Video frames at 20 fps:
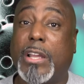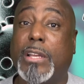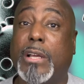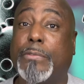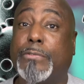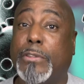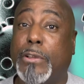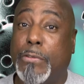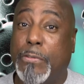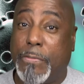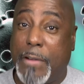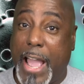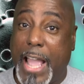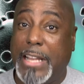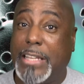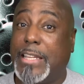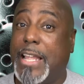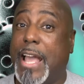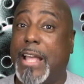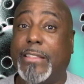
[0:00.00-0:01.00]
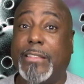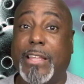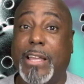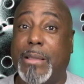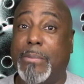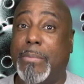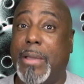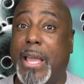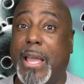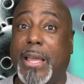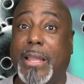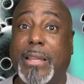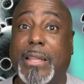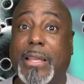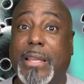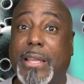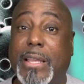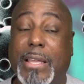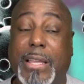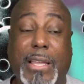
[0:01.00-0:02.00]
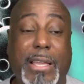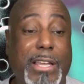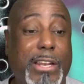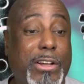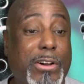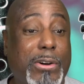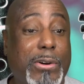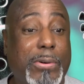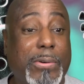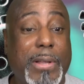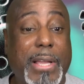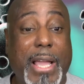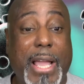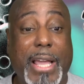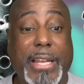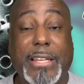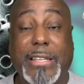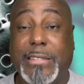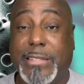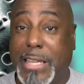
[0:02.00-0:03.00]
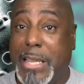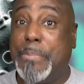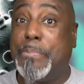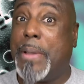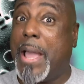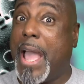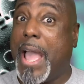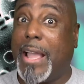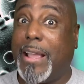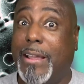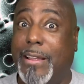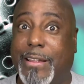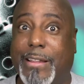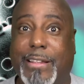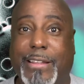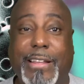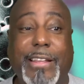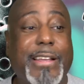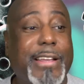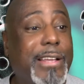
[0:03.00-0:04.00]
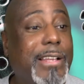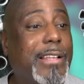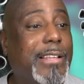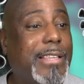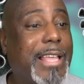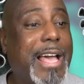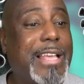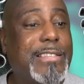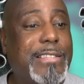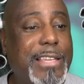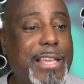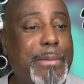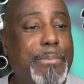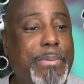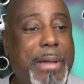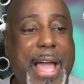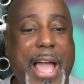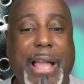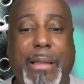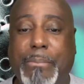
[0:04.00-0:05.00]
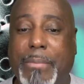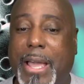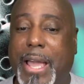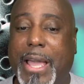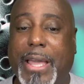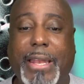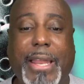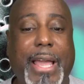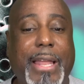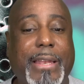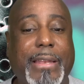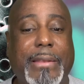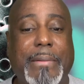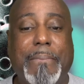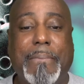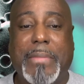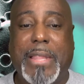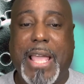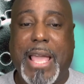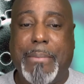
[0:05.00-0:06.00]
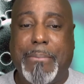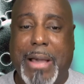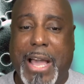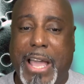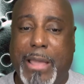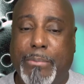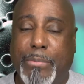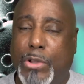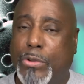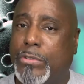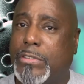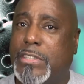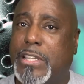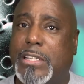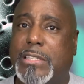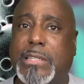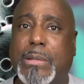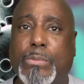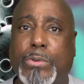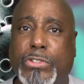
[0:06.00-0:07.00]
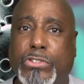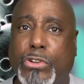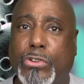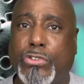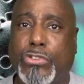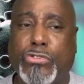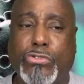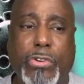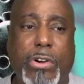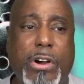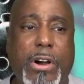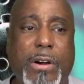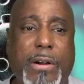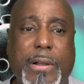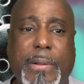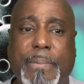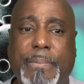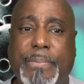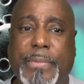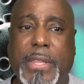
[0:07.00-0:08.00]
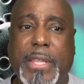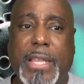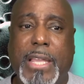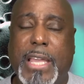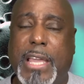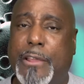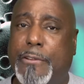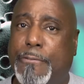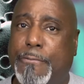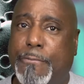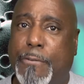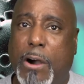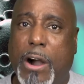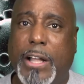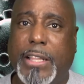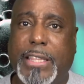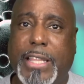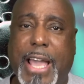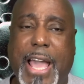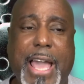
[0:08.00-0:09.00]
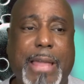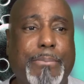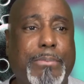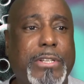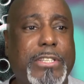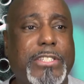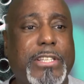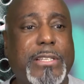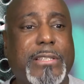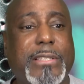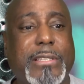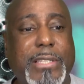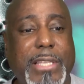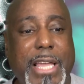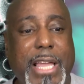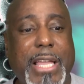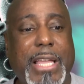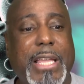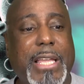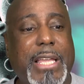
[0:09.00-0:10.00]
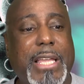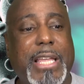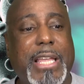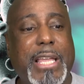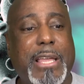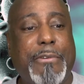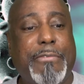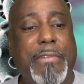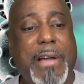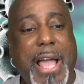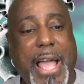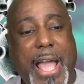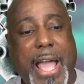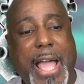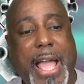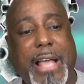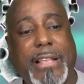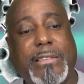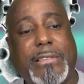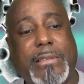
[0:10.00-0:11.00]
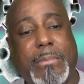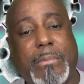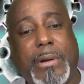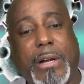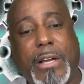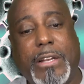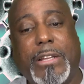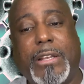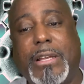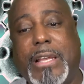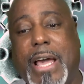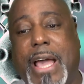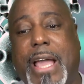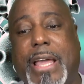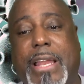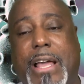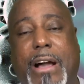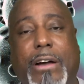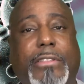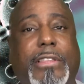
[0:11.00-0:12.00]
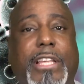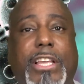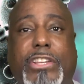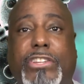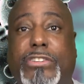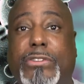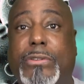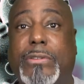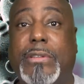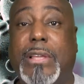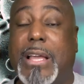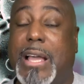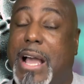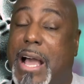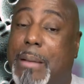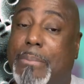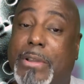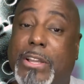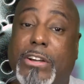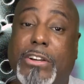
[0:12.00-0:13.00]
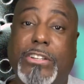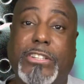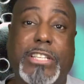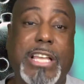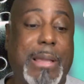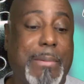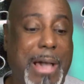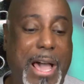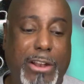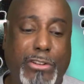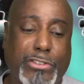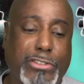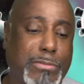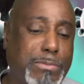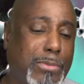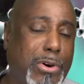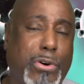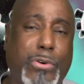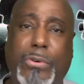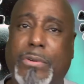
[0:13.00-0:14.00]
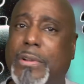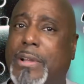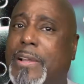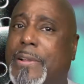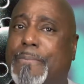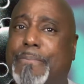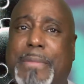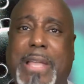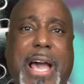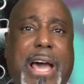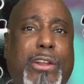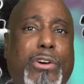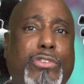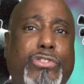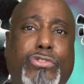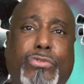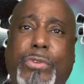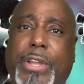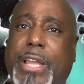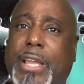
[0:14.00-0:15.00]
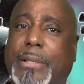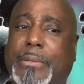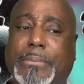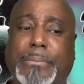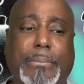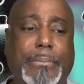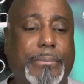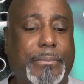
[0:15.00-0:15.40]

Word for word: enough to fight that thing, man. You know, and the Z-Pack. That Z-Pack, man, and, and my immune system was so strong, it fought that. But just think if I had some underlying health issues. I'm in good shape. I don't smoke. I don't drink.